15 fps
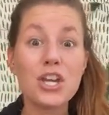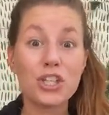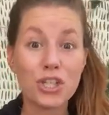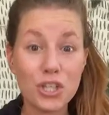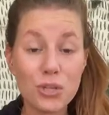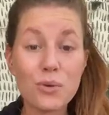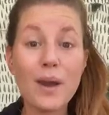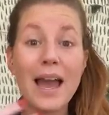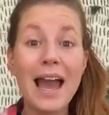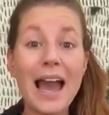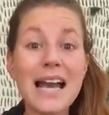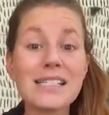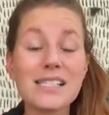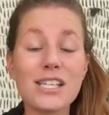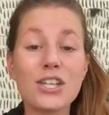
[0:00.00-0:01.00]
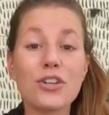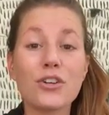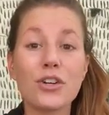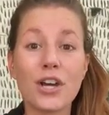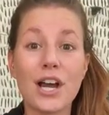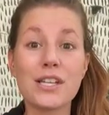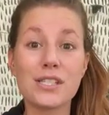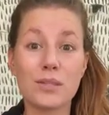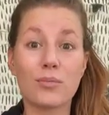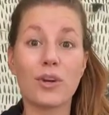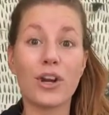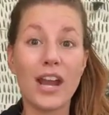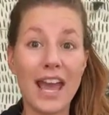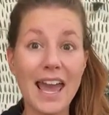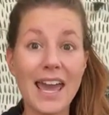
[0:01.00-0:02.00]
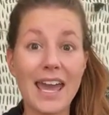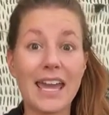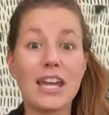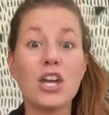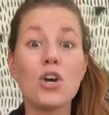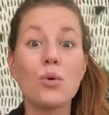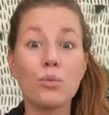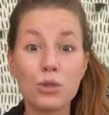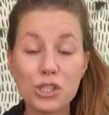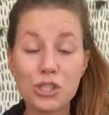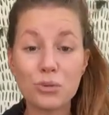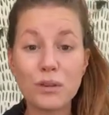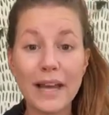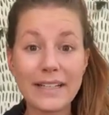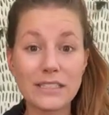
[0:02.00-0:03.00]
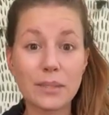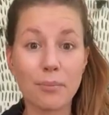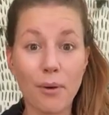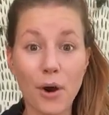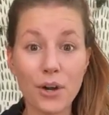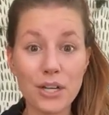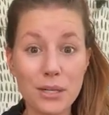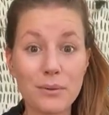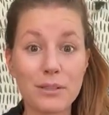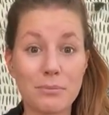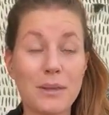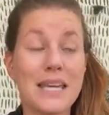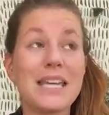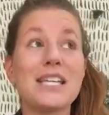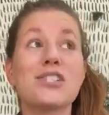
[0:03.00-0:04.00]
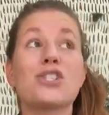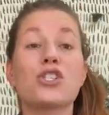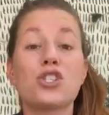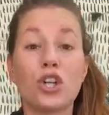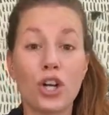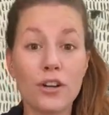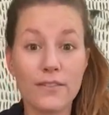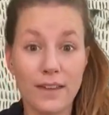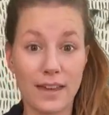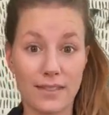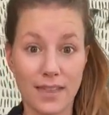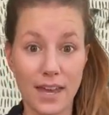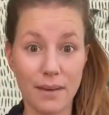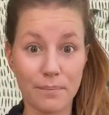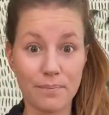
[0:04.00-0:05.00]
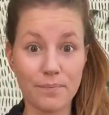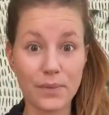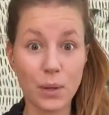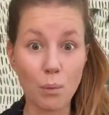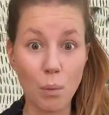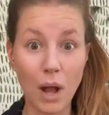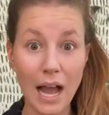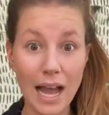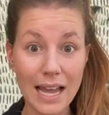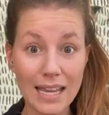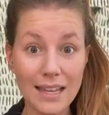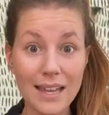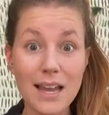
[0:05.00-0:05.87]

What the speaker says: You asking your customer, hey, would you like to party with me, is serving them. Why?